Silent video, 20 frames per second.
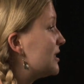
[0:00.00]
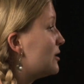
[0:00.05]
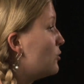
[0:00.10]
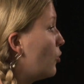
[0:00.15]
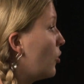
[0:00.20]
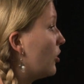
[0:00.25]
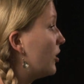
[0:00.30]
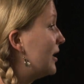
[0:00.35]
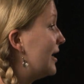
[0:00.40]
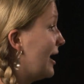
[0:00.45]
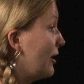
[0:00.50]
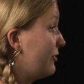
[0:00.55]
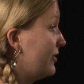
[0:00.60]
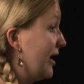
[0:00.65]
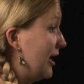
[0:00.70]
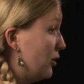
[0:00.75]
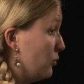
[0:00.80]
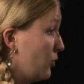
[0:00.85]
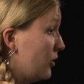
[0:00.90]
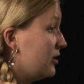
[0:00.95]
and war, and now
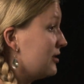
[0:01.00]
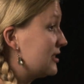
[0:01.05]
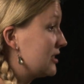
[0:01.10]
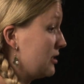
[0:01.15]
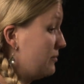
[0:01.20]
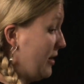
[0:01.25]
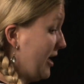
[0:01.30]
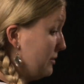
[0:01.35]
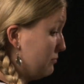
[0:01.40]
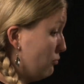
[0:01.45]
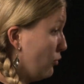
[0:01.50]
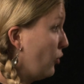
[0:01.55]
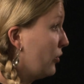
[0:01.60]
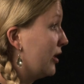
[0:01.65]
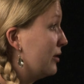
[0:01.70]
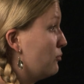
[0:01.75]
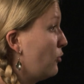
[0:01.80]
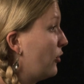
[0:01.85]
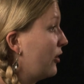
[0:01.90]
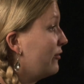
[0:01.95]
their words demand
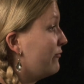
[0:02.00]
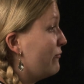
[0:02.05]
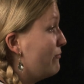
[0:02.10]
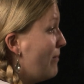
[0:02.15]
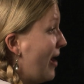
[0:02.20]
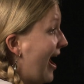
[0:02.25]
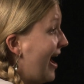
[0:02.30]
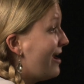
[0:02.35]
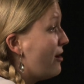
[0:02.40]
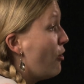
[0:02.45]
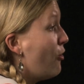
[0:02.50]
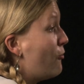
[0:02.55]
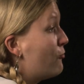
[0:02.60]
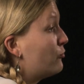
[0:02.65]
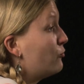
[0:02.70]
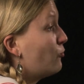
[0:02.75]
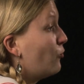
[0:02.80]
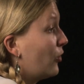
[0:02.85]
more and more of my own